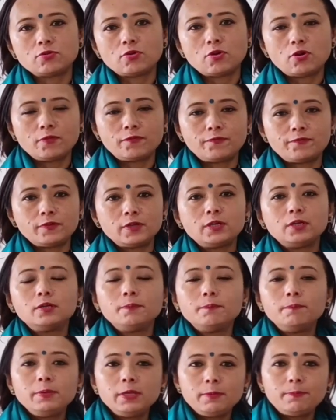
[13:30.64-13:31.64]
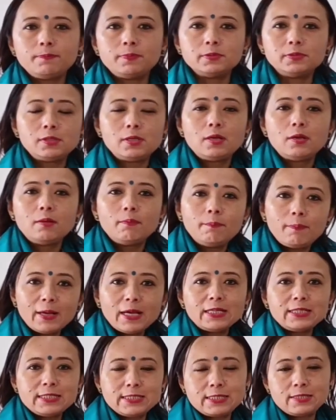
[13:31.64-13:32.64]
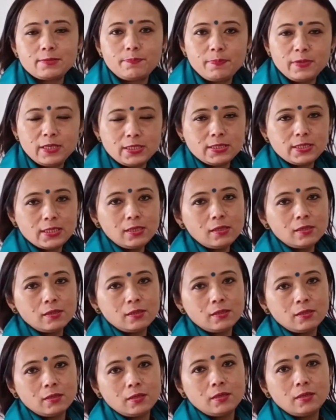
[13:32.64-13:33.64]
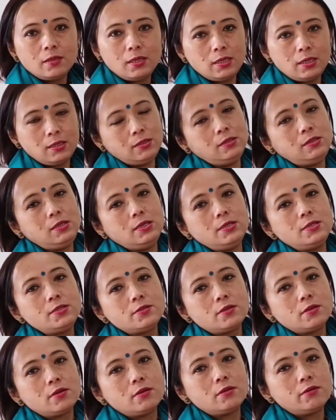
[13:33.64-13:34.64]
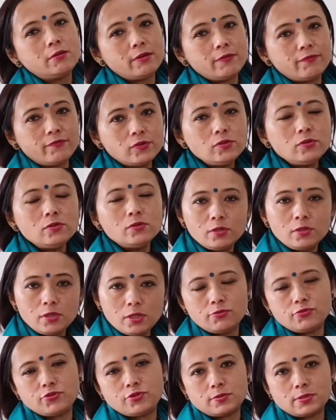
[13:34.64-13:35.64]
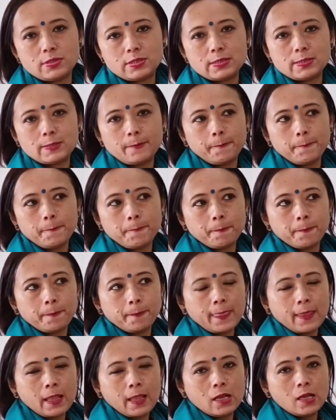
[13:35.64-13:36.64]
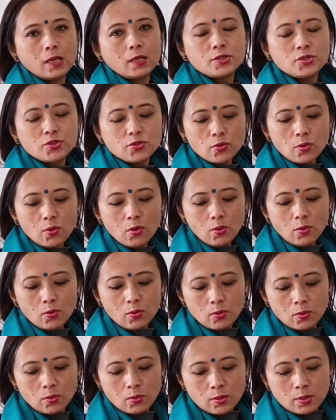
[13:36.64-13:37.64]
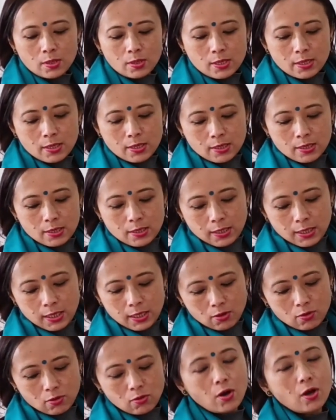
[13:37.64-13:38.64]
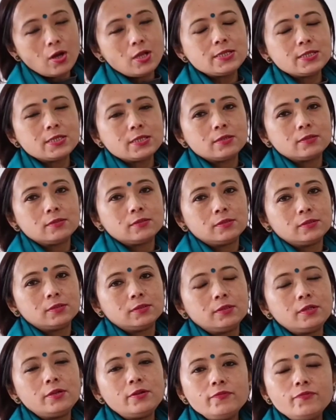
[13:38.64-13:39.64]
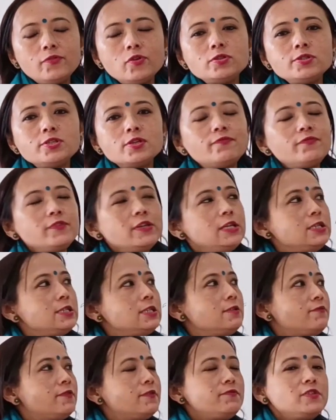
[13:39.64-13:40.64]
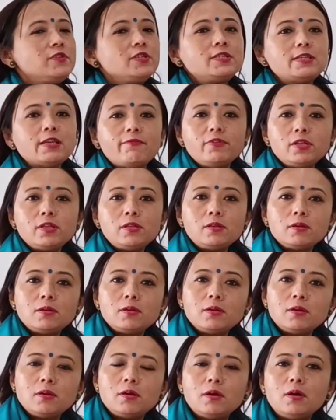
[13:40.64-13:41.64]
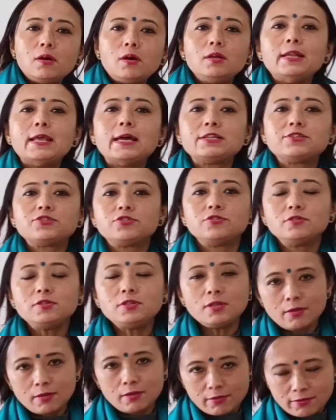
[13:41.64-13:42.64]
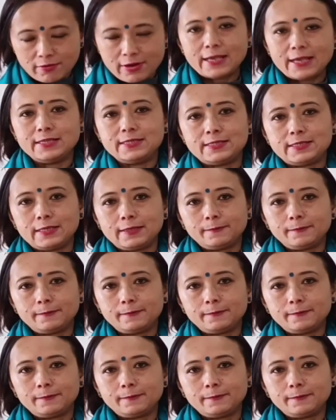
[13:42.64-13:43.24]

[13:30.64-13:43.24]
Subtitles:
of people participating in these revolutions. So, he calls the revolt of 1857 a national rising.